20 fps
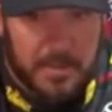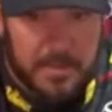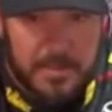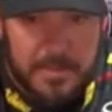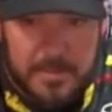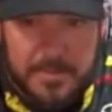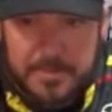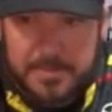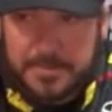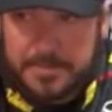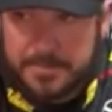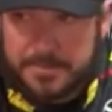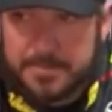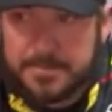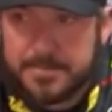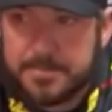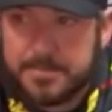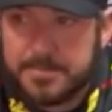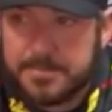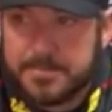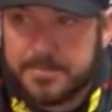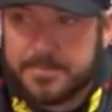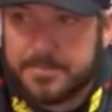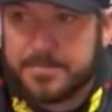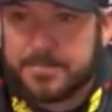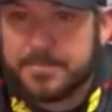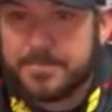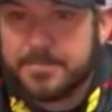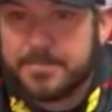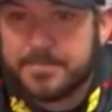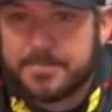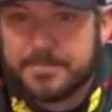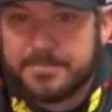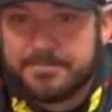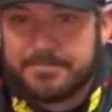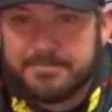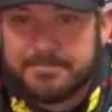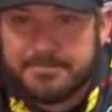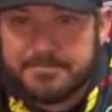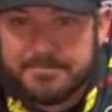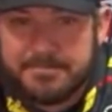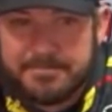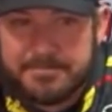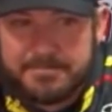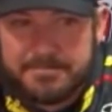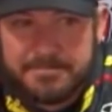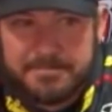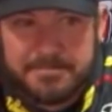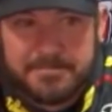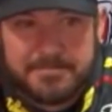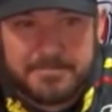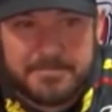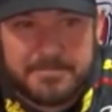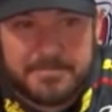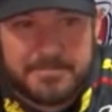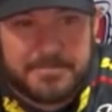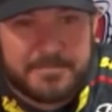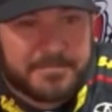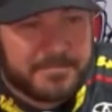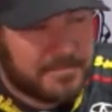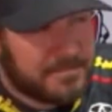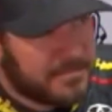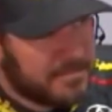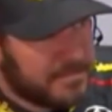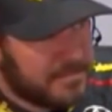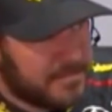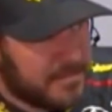Martin Truex Jr. Martin, you're a New Jersey native,